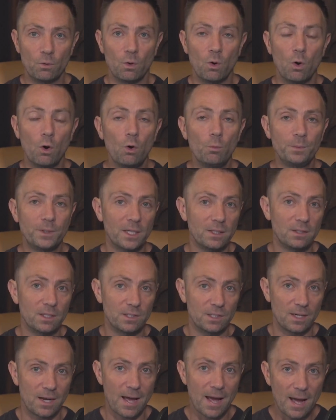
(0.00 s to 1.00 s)
hope that
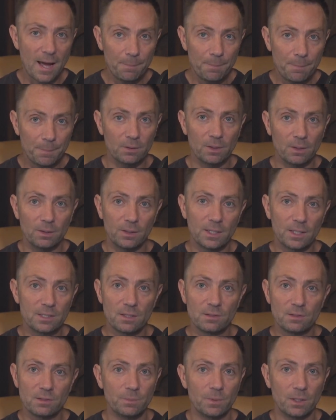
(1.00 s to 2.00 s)
doesn't happen. And that's
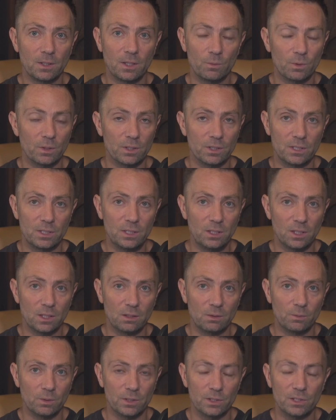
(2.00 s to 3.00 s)
not something I want to see. I
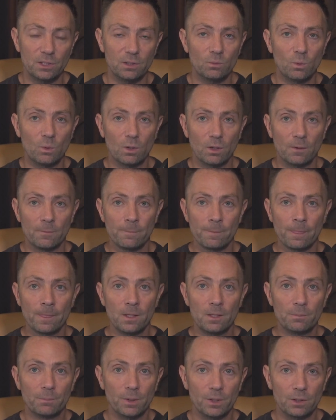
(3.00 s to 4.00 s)
don't want to see war,
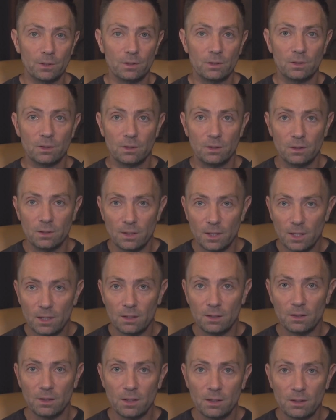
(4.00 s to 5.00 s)
but
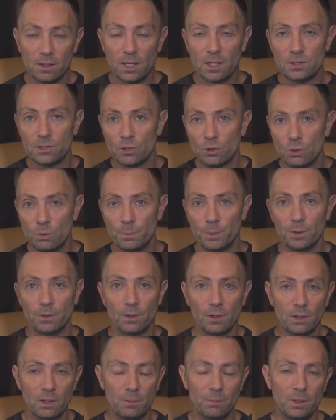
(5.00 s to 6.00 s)
they're, they're not stupid.
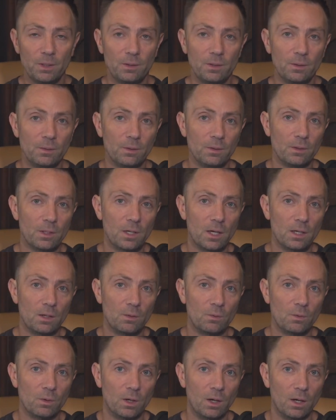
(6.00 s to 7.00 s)
They're going to be kind
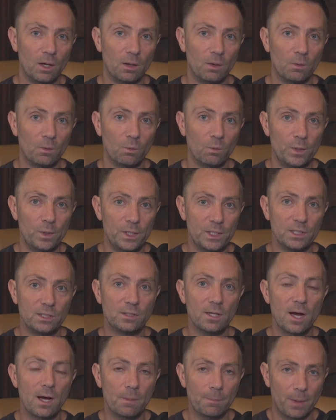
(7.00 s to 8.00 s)
of uh,
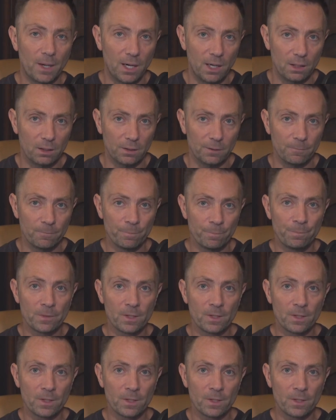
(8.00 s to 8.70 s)
restockpiling